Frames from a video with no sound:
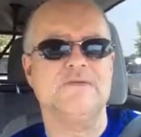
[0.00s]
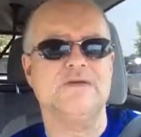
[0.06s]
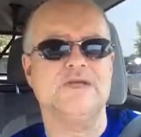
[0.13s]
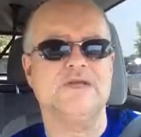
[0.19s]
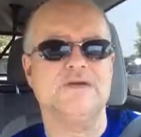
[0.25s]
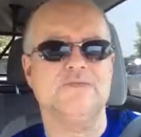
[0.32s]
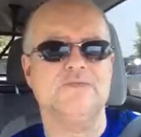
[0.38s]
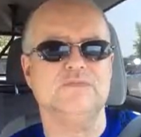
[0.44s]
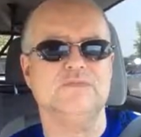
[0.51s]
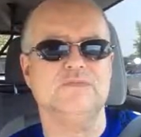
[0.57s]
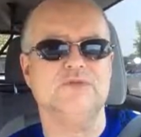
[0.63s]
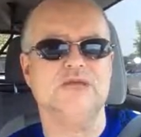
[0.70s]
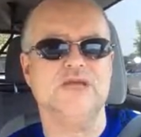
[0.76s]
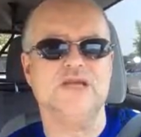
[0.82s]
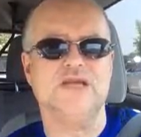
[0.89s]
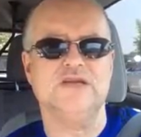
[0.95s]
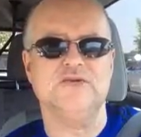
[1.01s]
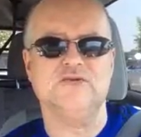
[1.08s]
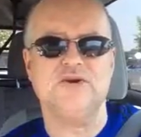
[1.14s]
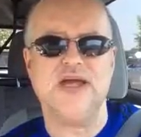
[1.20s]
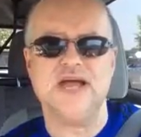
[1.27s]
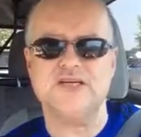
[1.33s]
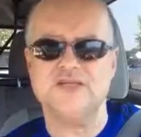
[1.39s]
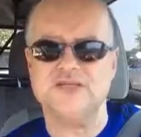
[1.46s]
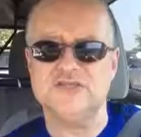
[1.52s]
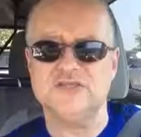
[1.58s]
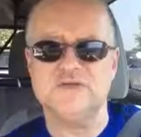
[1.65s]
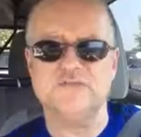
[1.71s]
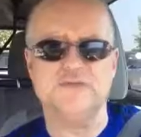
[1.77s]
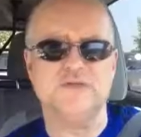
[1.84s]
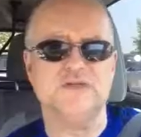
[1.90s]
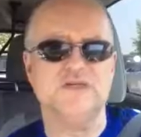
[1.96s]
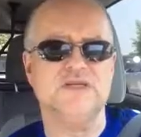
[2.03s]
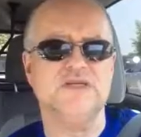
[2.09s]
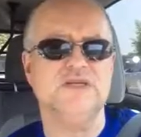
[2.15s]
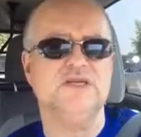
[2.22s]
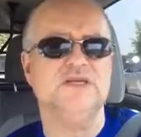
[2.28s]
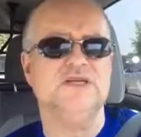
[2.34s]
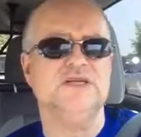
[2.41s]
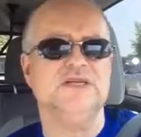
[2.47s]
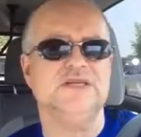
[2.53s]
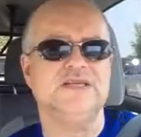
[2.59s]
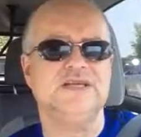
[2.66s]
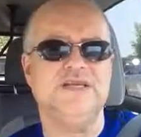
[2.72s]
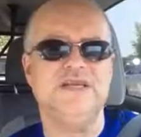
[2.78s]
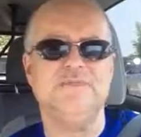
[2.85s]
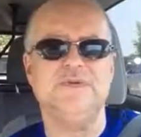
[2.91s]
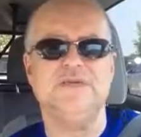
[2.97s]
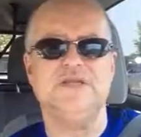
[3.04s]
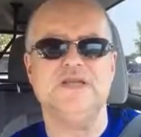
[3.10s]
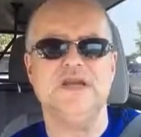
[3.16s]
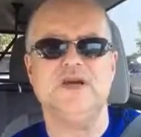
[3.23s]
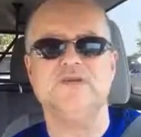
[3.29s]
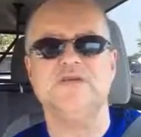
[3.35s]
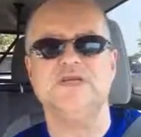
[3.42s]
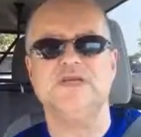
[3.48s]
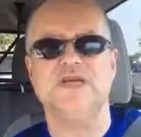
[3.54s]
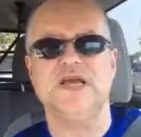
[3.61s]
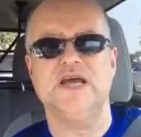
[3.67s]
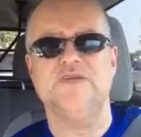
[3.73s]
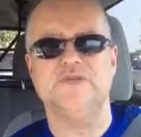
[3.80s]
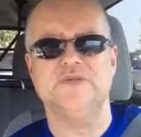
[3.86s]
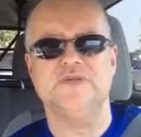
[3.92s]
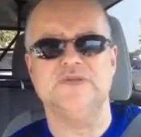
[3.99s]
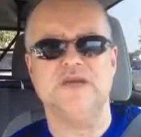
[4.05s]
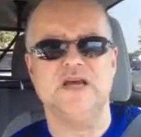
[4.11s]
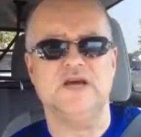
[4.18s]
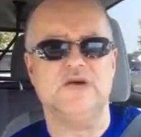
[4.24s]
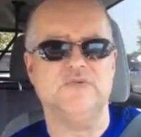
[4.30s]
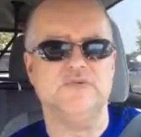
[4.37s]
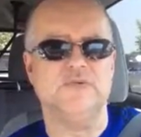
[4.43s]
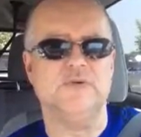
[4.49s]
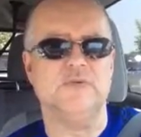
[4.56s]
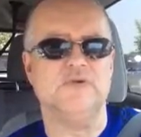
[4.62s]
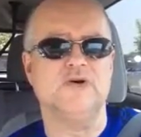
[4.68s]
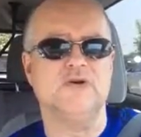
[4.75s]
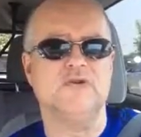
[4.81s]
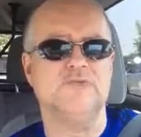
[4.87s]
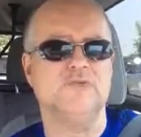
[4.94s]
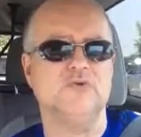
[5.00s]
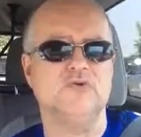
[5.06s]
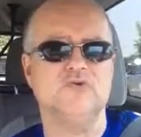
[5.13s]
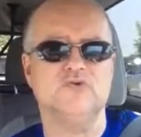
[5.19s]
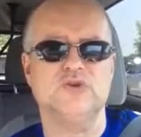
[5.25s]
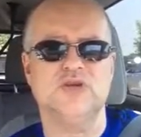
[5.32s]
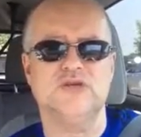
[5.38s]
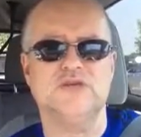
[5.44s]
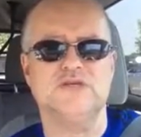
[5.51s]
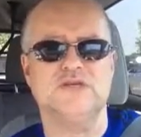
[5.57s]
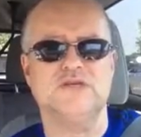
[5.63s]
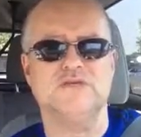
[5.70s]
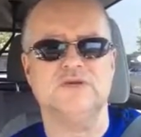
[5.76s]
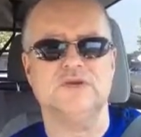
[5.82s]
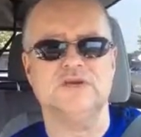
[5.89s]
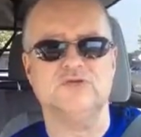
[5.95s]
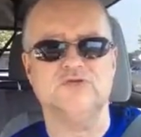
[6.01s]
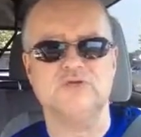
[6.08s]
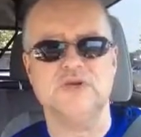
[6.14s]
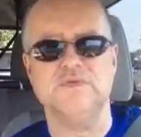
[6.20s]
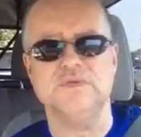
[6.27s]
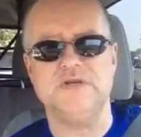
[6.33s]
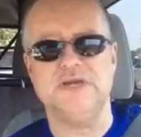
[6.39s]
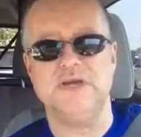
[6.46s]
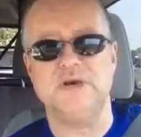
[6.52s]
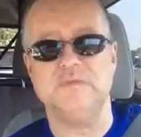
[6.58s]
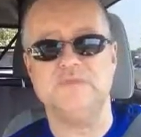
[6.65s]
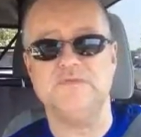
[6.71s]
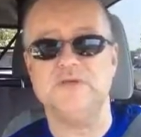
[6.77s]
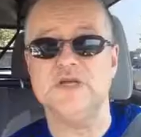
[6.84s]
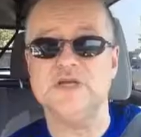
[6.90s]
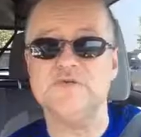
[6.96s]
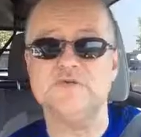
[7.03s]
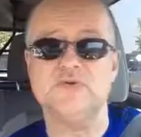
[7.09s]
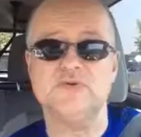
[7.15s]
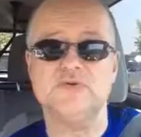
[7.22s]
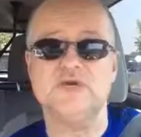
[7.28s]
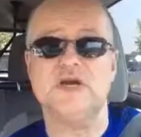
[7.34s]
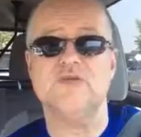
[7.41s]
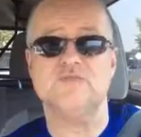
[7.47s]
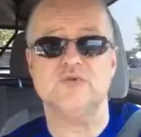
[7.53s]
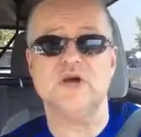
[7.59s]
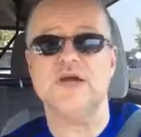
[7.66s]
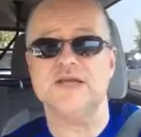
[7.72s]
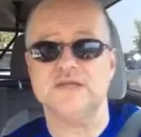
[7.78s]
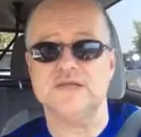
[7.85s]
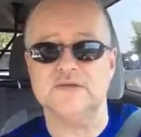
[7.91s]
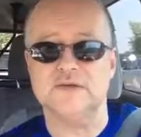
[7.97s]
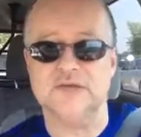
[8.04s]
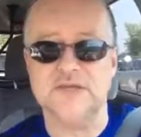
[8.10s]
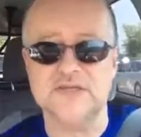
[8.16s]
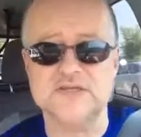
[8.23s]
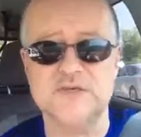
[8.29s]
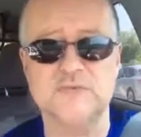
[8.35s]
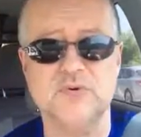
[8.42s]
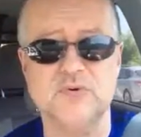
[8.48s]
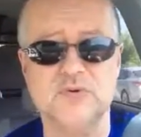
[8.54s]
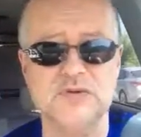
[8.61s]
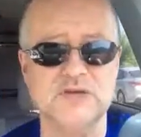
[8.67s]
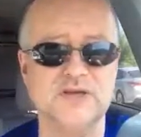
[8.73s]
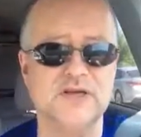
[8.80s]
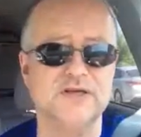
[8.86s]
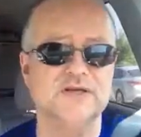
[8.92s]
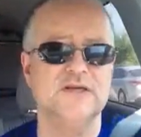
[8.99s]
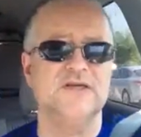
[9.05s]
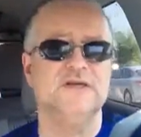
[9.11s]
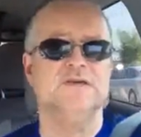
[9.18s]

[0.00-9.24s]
get them looking at interactions differently, to keep it held together. Now, don't get me wrong, the board and trains are extremely helpful if they're done right. Okay, that's the important thing.